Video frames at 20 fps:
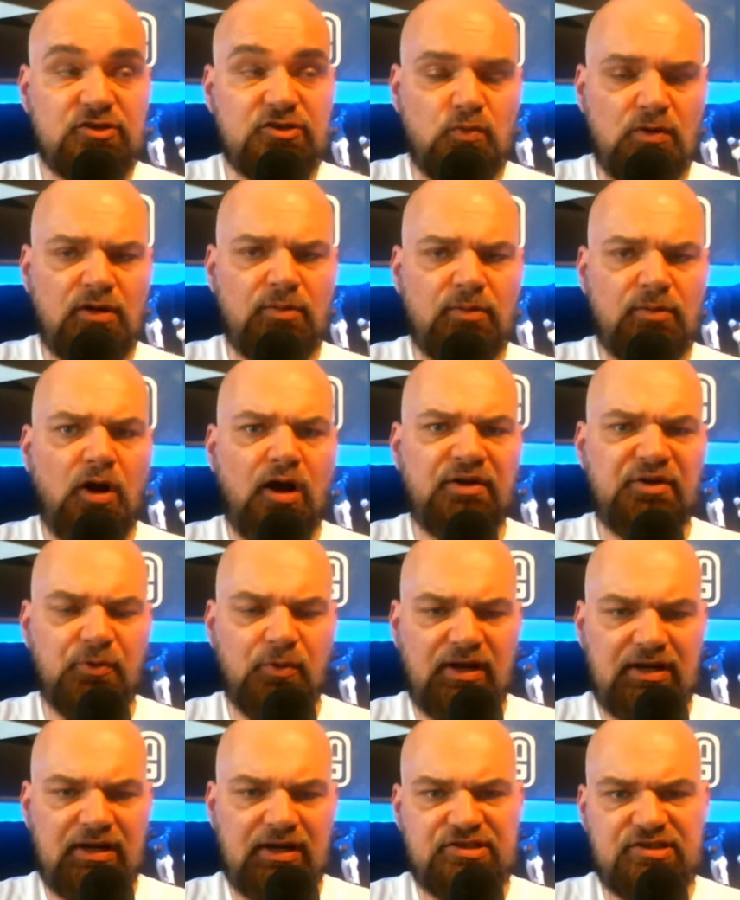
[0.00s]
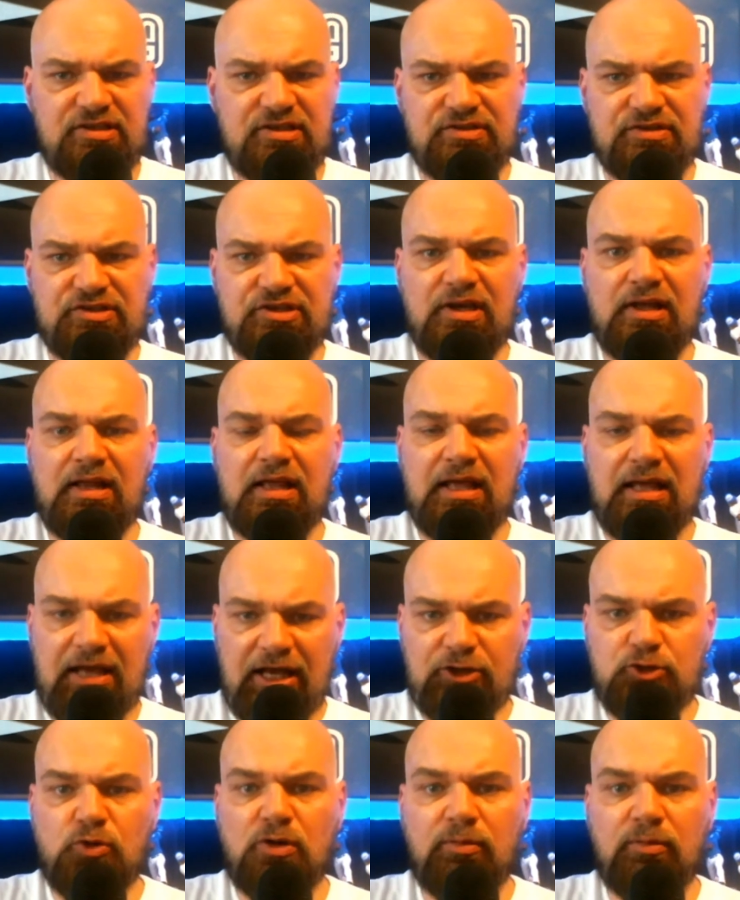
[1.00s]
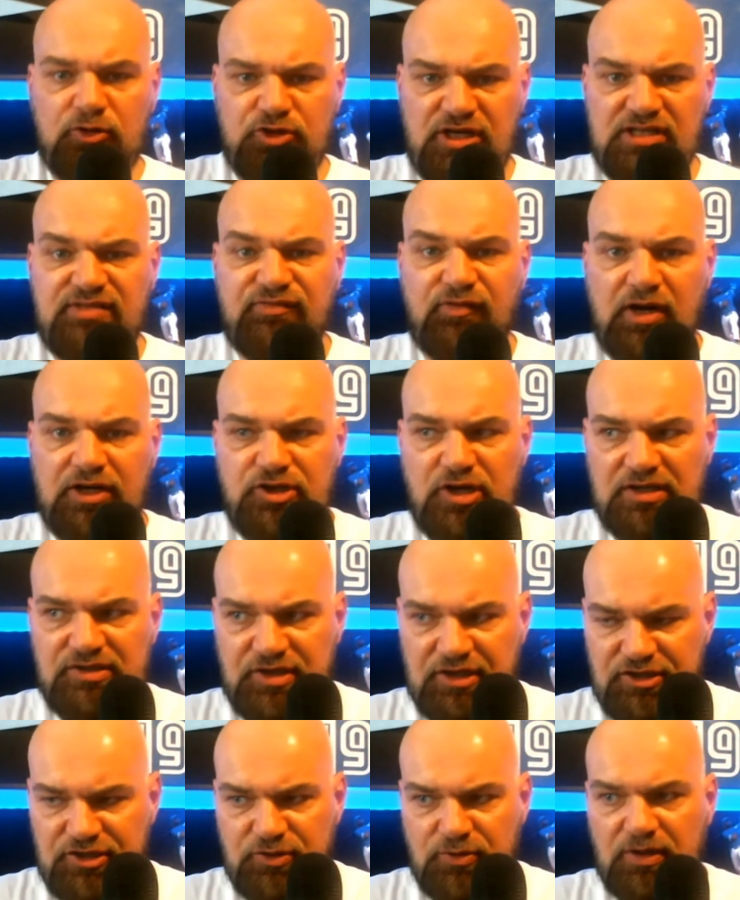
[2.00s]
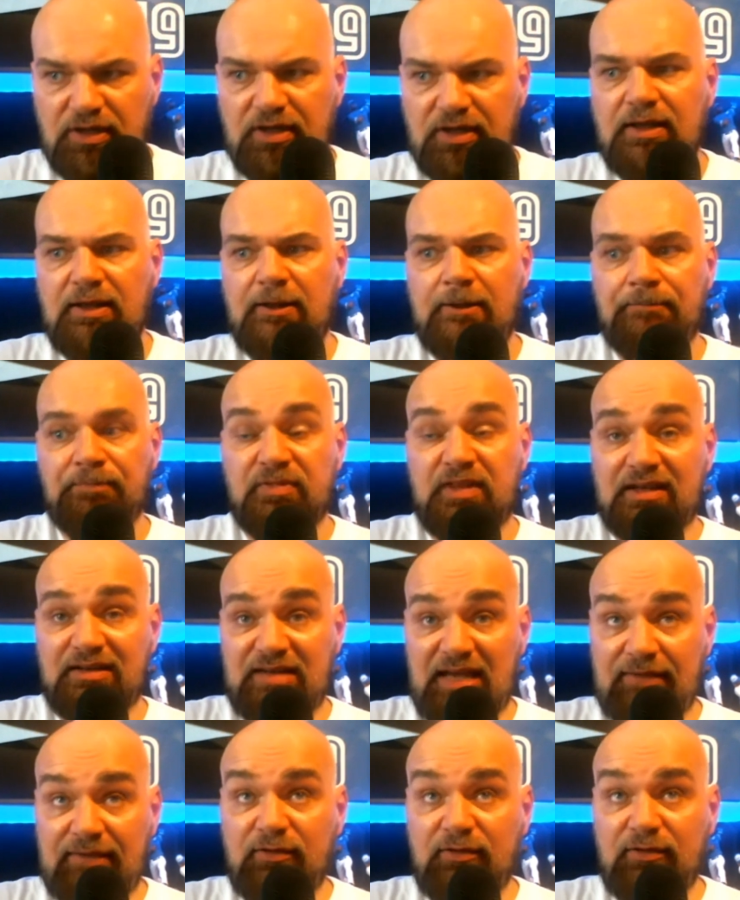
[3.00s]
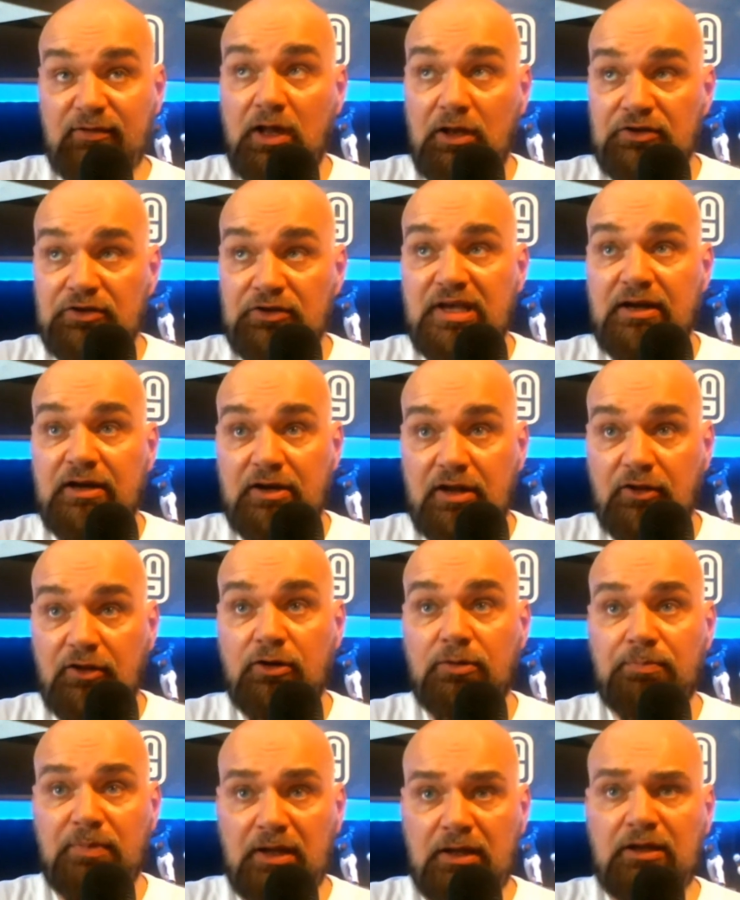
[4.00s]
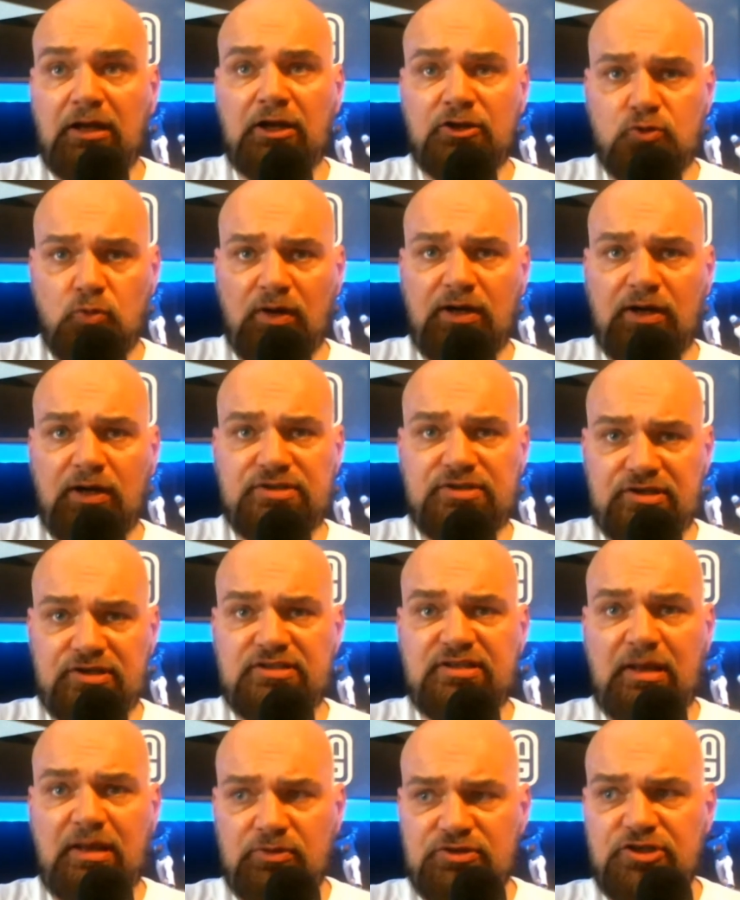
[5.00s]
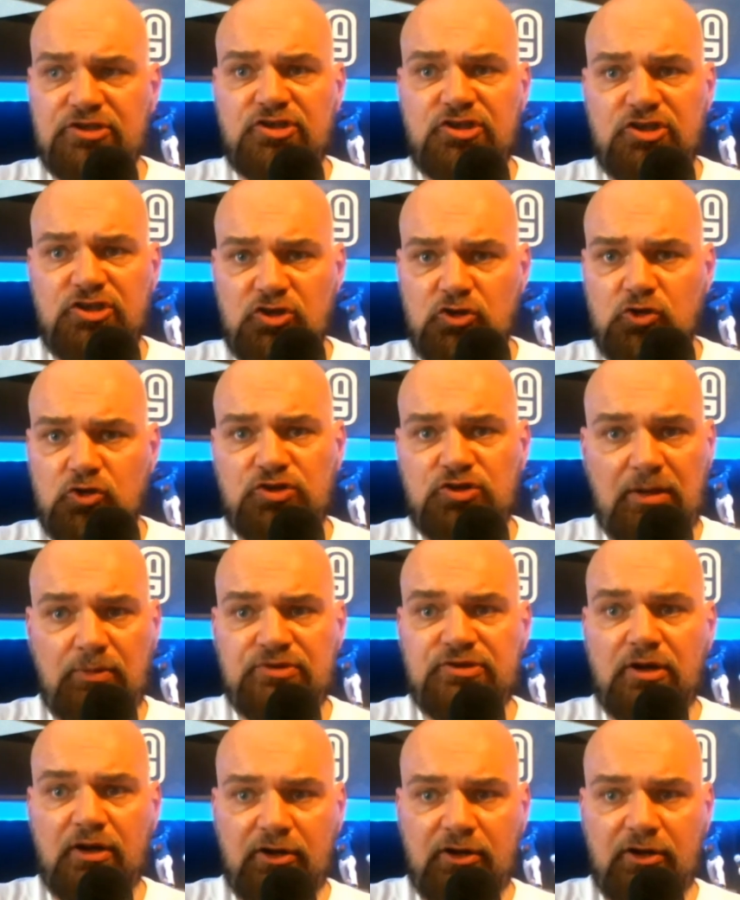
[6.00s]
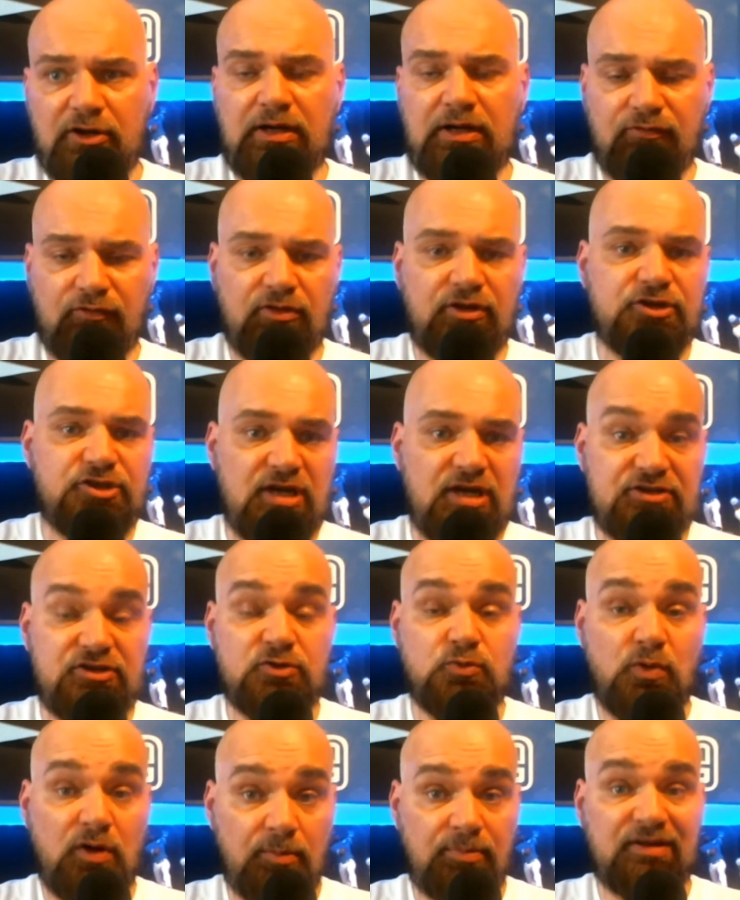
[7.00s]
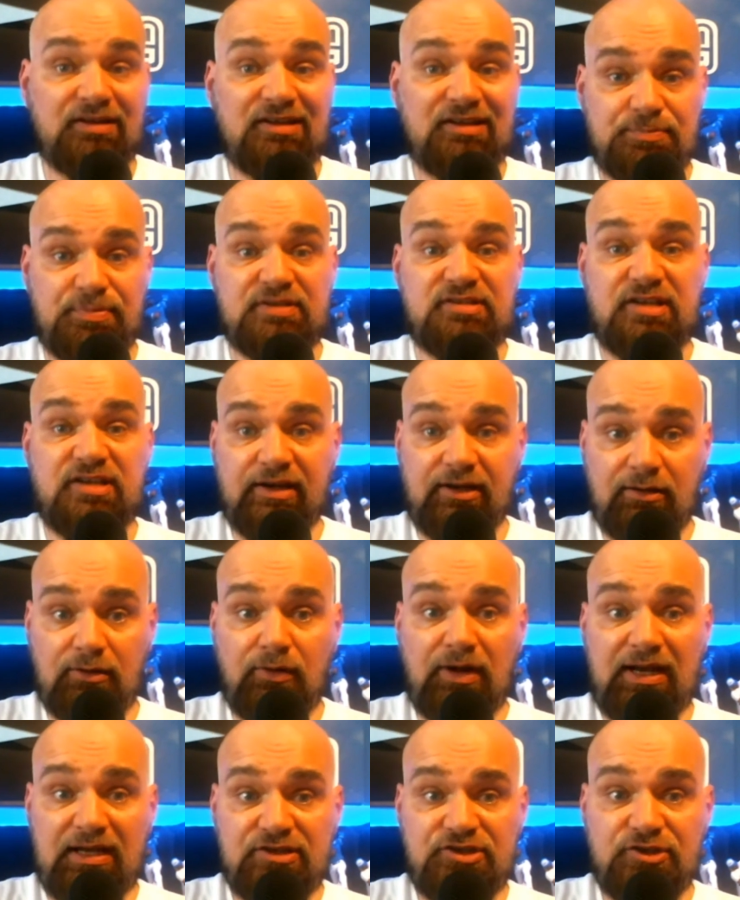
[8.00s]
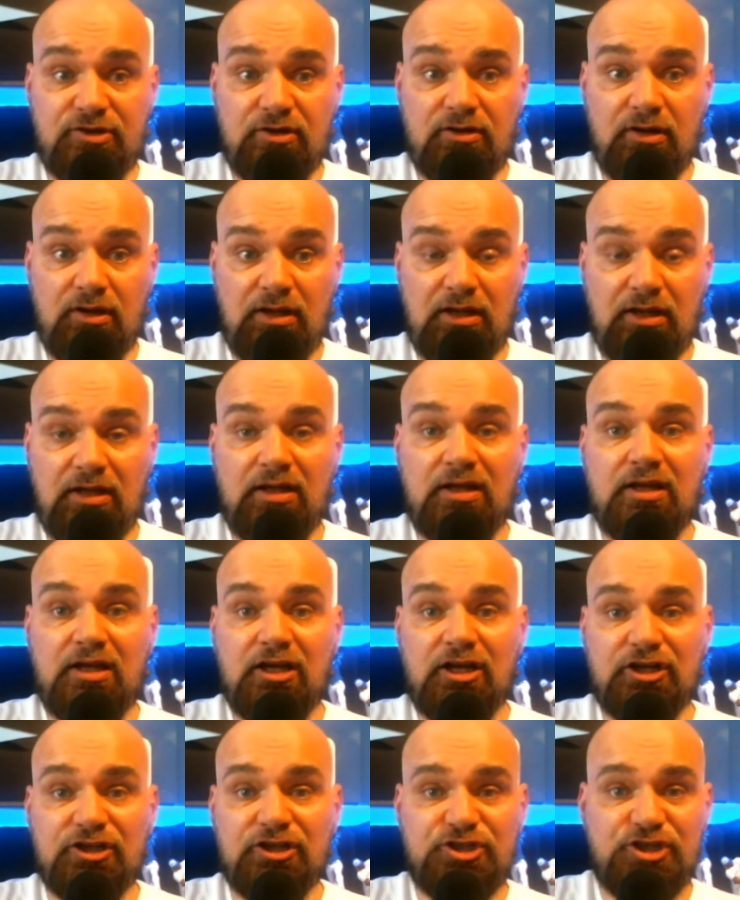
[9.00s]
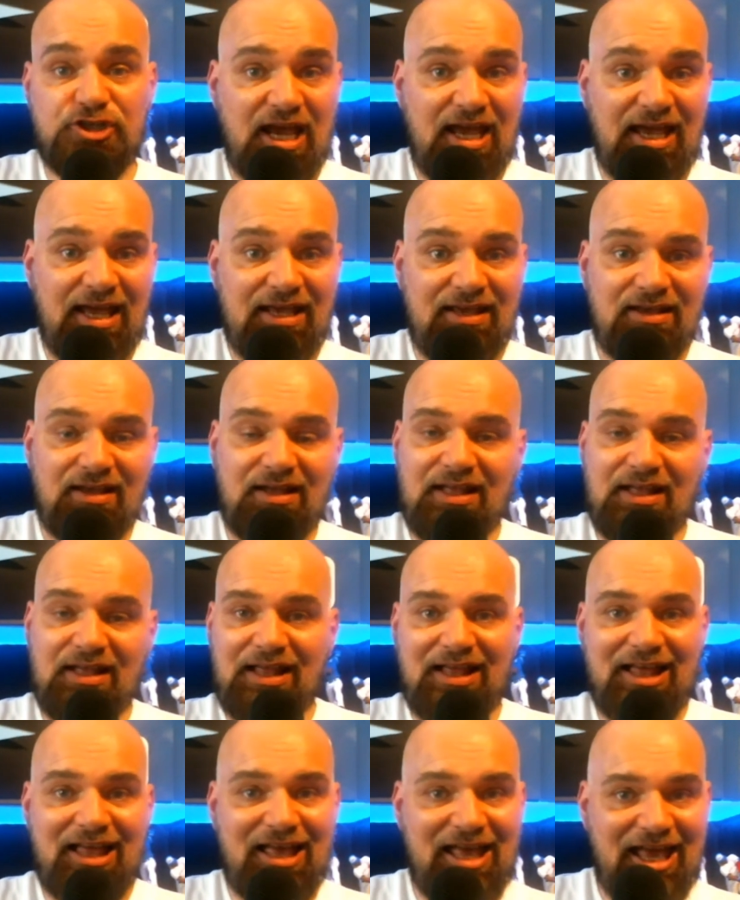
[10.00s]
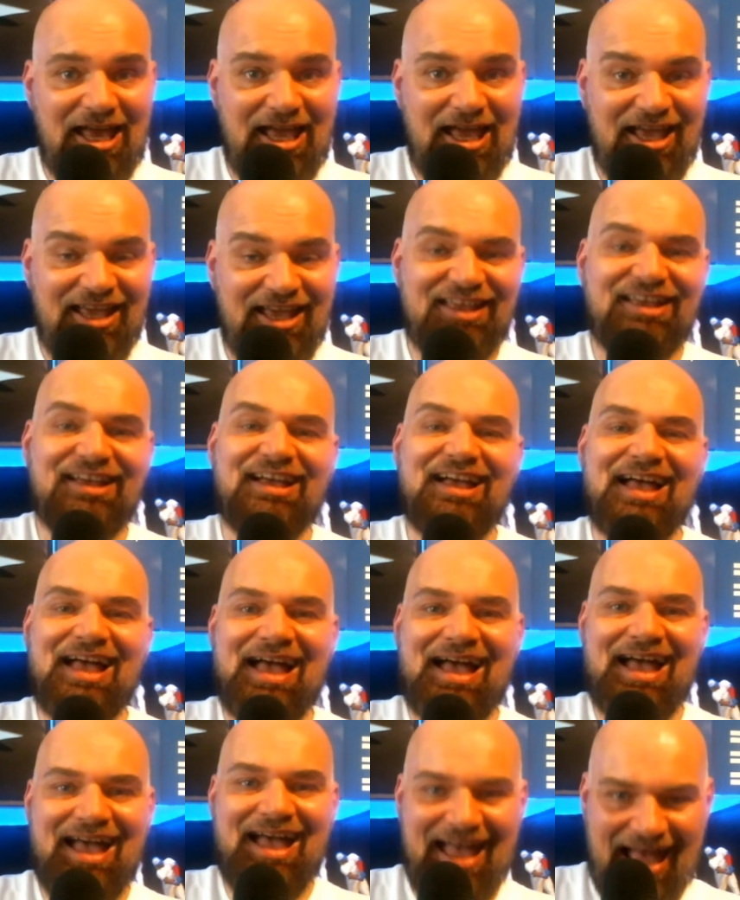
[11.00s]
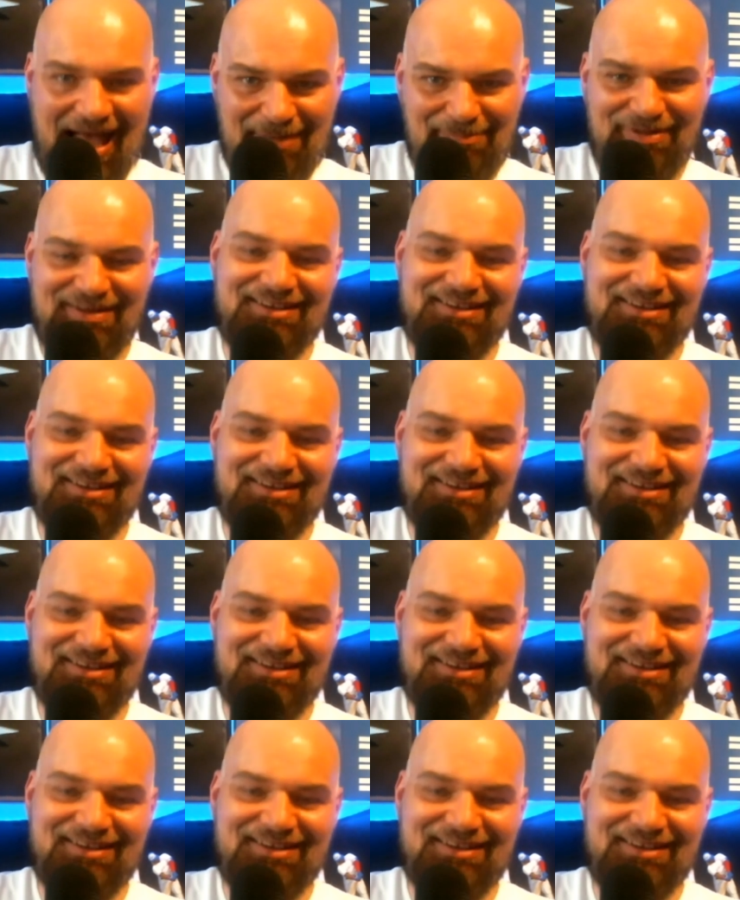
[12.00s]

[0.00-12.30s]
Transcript: One of the more underrated seasons in Toronto Blue Jays franchise history. I think David Wells had another 21 season. That was just huge. That was underrated for the Jays as well. But this particular answer, J.A. Happ.